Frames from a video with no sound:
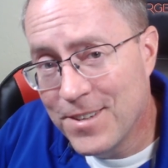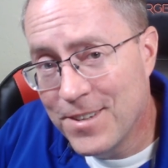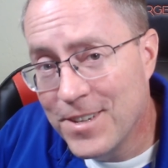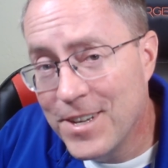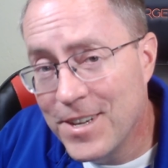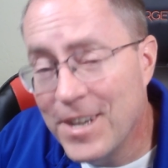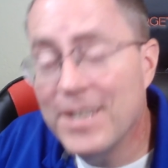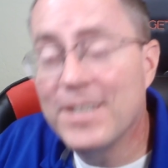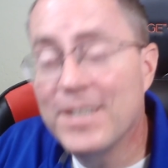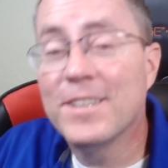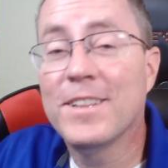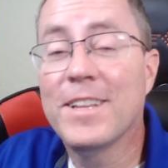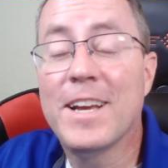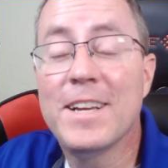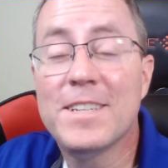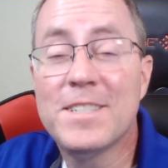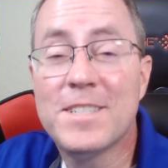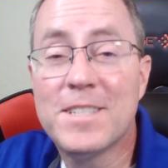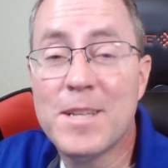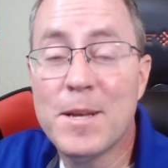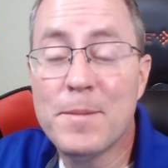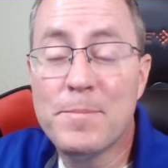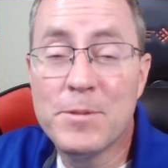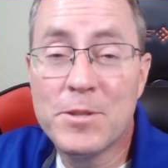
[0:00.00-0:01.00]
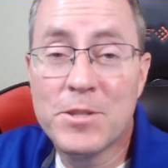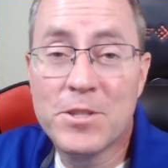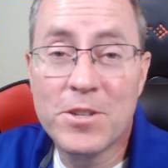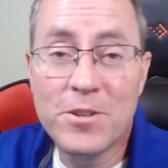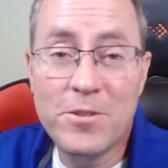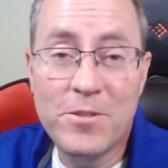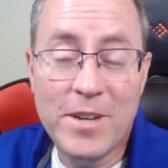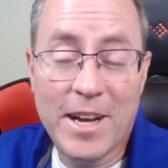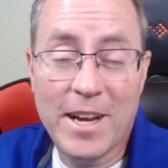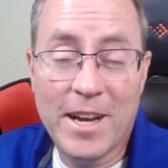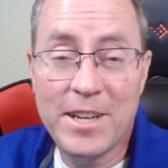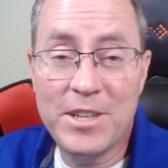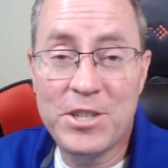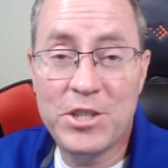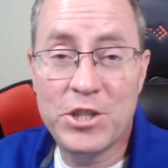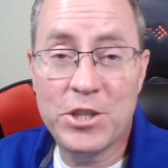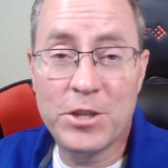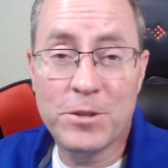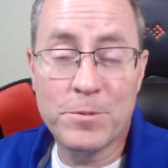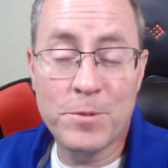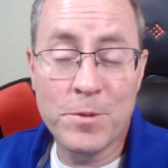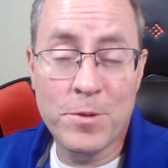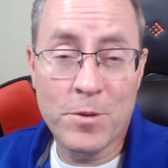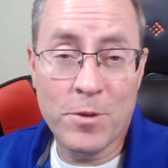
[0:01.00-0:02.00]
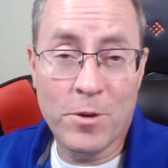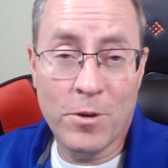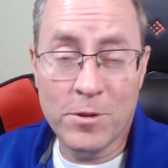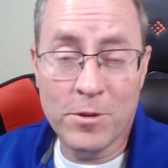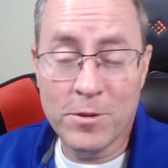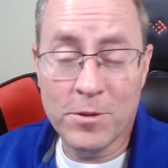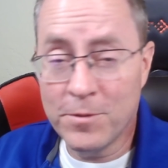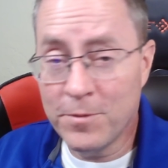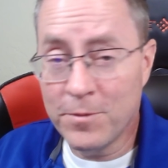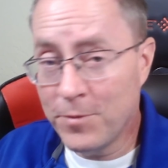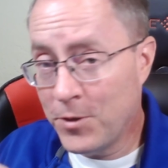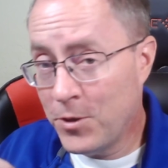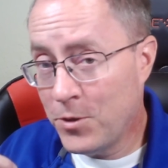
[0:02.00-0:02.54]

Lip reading: In the last episode, I shared with all of